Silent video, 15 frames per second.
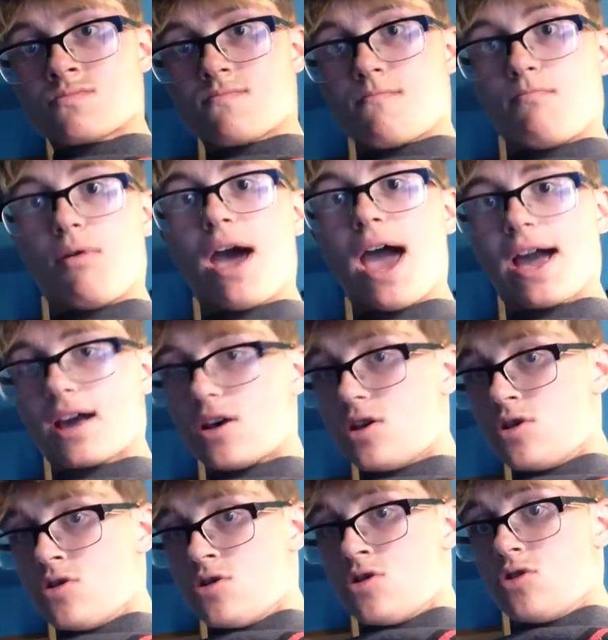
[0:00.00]
back.
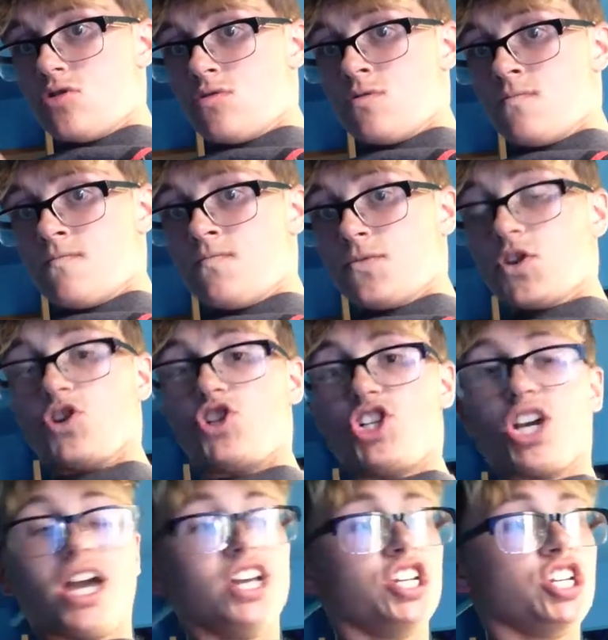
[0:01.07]
Your
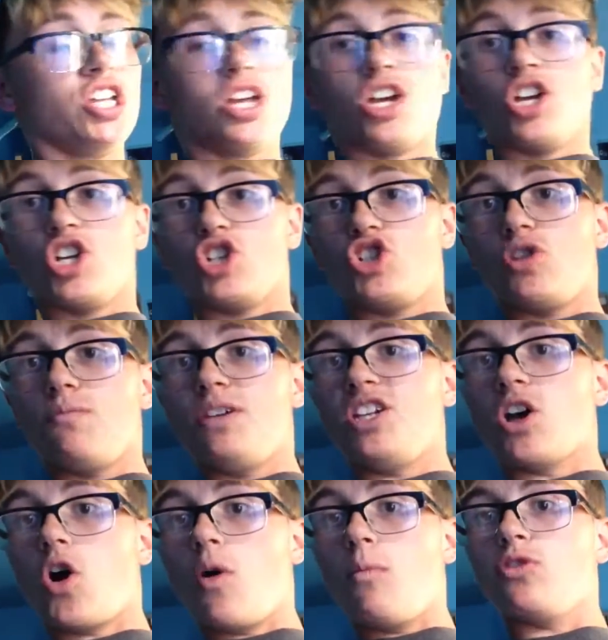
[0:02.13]
chest should be
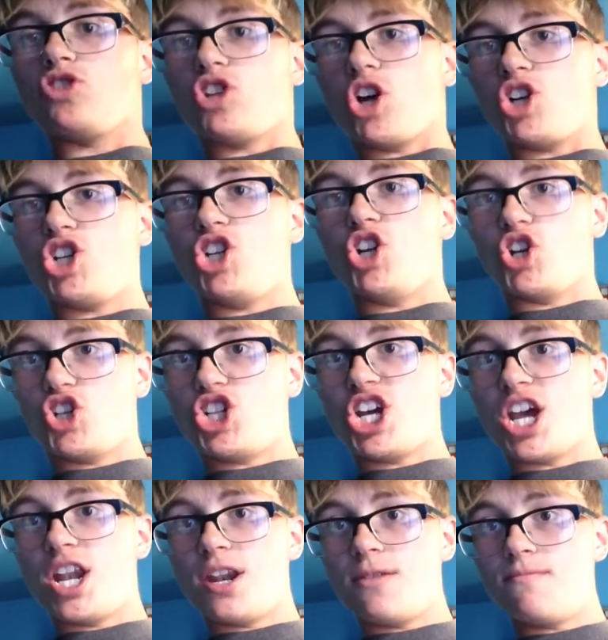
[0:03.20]
almost touching your
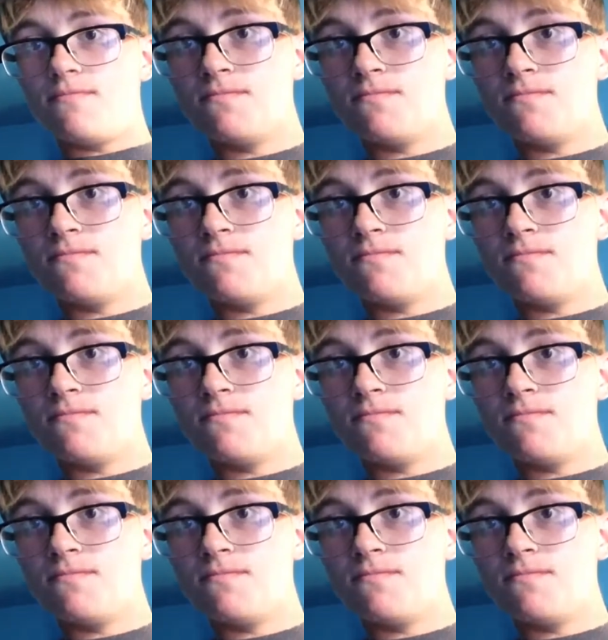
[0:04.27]
chin.